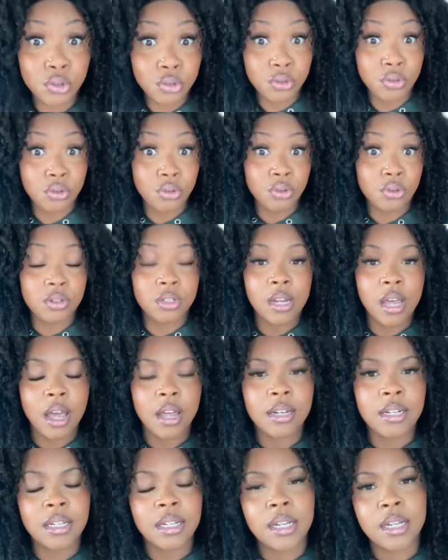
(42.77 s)
Ooh,
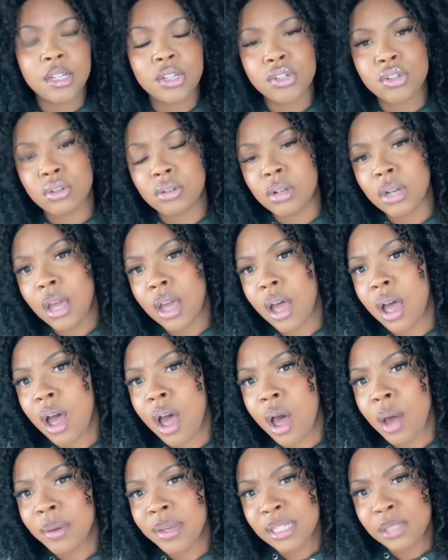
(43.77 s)
darling, 'cause you'll
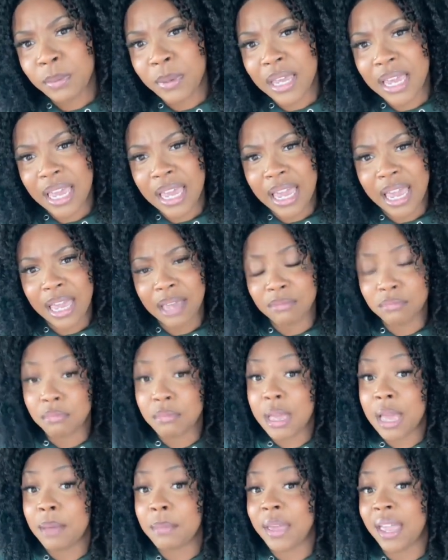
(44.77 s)
always be
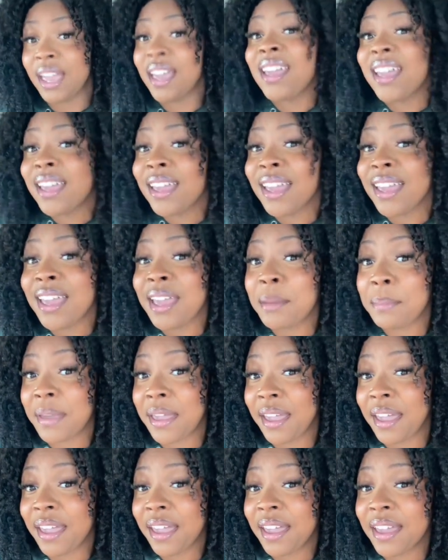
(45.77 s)
my
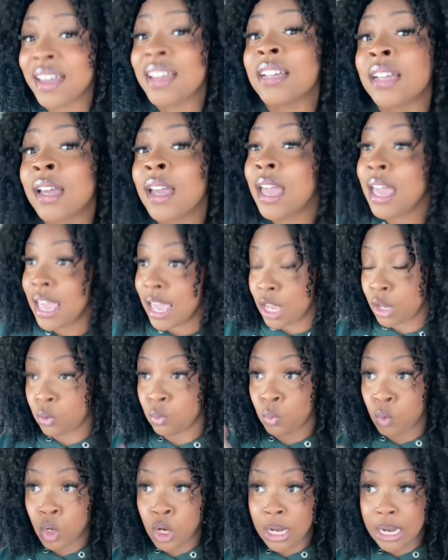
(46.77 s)
baby.
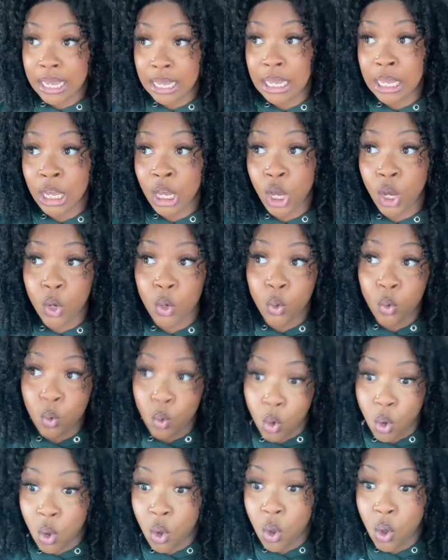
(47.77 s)
And we'll
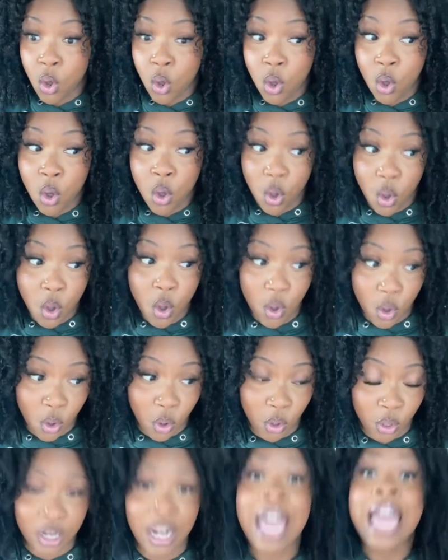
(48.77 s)
linger
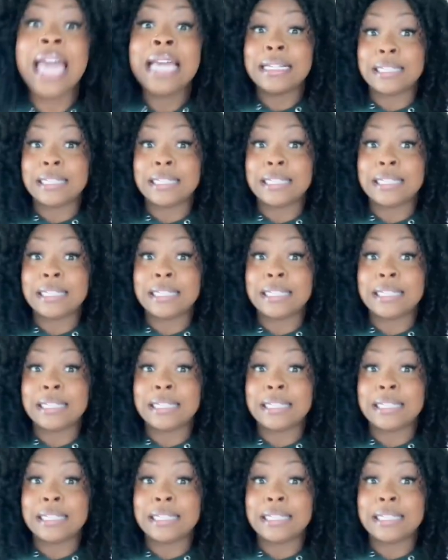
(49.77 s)
on.